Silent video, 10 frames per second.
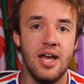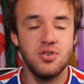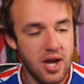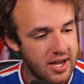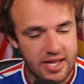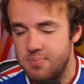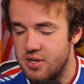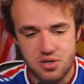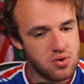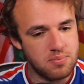I keep the
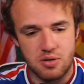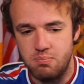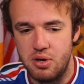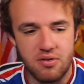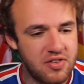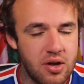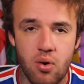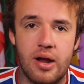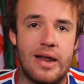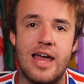description beautifully
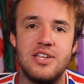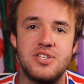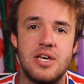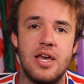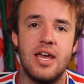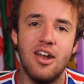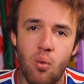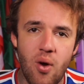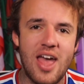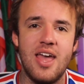organized in a
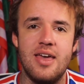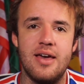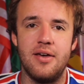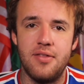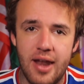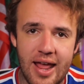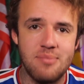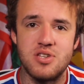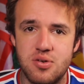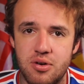way that
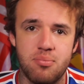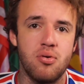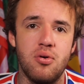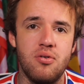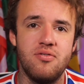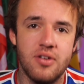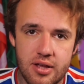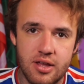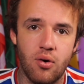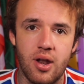aims to improve
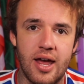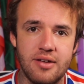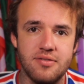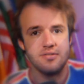your life.